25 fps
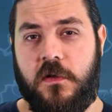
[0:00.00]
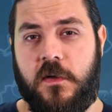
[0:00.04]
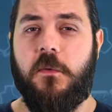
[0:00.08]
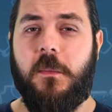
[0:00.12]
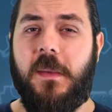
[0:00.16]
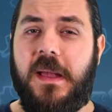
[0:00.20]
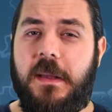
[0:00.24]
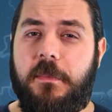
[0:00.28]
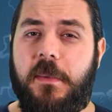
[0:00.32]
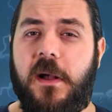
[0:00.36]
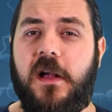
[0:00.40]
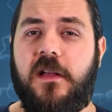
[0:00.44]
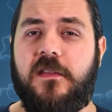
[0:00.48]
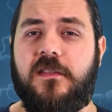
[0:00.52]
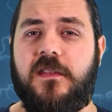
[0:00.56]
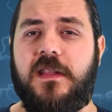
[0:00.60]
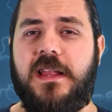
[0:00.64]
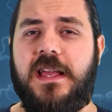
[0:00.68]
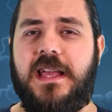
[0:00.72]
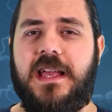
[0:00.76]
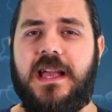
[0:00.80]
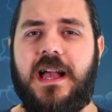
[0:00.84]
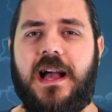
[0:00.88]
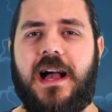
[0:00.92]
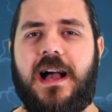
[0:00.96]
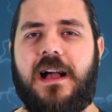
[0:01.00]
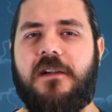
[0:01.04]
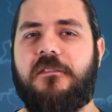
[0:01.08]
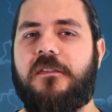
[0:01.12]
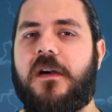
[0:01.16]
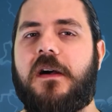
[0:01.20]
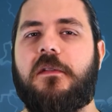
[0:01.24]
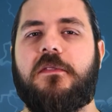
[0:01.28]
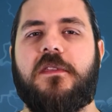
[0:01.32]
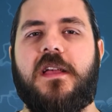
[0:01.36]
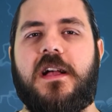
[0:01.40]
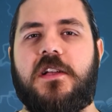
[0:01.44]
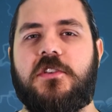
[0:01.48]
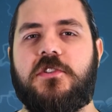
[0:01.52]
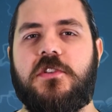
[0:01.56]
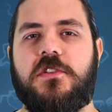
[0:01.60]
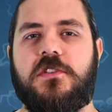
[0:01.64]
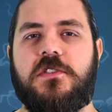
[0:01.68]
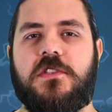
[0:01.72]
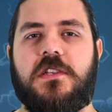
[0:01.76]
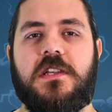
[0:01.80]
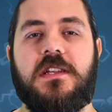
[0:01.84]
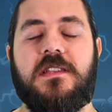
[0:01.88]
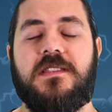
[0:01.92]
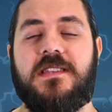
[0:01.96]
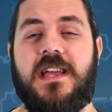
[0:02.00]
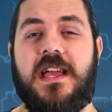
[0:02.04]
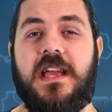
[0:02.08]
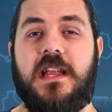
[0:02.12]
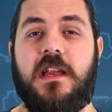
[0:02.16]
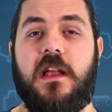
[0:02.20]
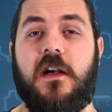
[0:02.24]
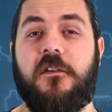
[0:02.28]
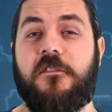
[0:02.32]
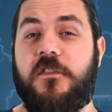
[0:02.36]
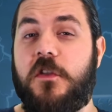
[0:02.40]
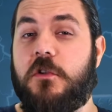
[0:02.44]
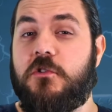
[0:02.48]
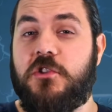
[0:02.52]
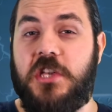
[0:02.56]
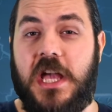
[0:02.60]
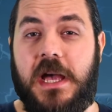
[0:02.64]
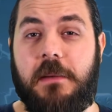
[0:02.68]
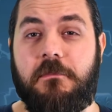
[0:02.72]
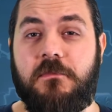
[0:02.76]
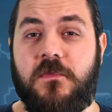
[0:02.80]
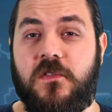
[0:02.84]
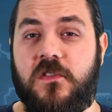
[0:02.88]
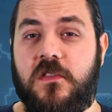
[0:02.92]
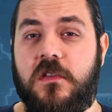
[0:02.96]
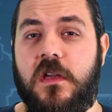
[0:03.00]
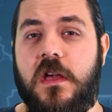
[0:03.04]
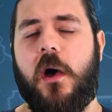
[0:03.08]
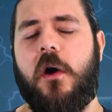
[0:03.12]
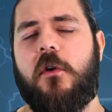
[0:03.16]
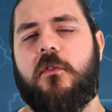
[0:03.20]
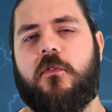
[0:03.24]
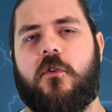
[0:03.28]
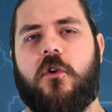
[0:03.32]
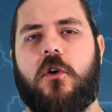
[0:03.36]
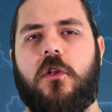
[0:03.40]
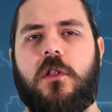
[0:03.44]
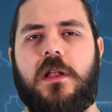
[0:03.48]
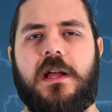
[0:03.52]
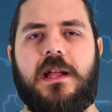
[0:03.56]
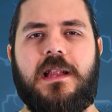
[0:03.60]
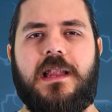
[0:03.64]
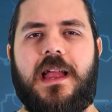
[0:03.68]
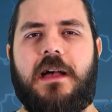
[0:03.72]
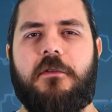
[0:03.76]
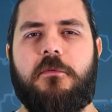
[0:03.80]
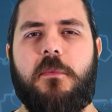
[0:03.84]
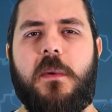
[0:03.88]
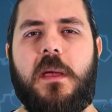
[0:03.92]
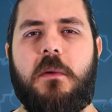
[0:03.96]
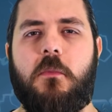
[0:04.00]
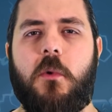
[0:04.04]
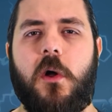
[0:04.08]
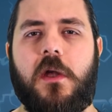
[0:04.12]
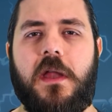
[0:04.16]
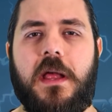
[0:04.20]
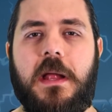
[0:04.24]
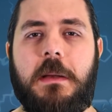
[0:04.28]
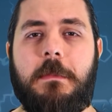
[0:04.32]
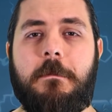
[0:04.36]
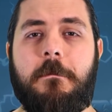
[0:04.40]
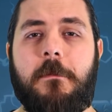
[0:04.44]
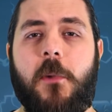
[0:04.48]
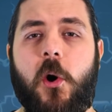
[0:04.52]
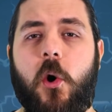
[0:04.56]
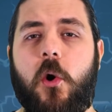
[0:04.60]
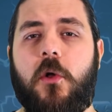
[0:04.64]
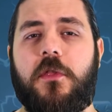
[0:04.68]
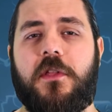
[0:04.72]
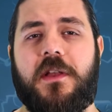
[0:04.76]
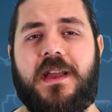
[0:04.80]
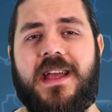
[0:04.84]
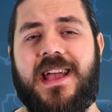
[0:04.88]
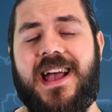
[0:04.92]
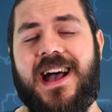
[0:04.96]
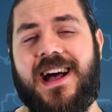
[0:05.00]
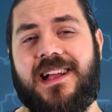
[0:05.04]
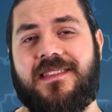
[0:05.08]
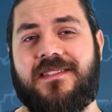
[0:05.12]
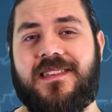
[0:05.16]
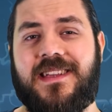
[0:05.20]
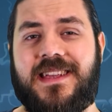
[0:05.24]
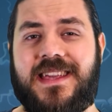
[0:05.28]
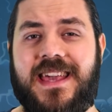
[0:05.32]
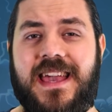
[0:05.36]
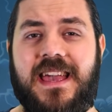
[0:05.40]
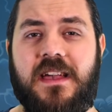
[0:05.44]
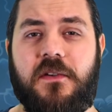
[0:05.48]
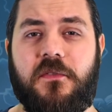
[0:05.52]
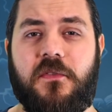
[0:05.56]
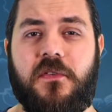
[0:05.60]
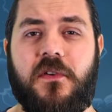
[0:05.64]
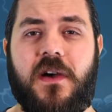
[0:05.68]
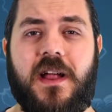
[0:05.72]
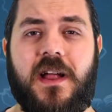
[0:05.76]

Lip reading: For me personally, I found Tasha's to contain a few gems, but overall it left me wanting more than it had to give,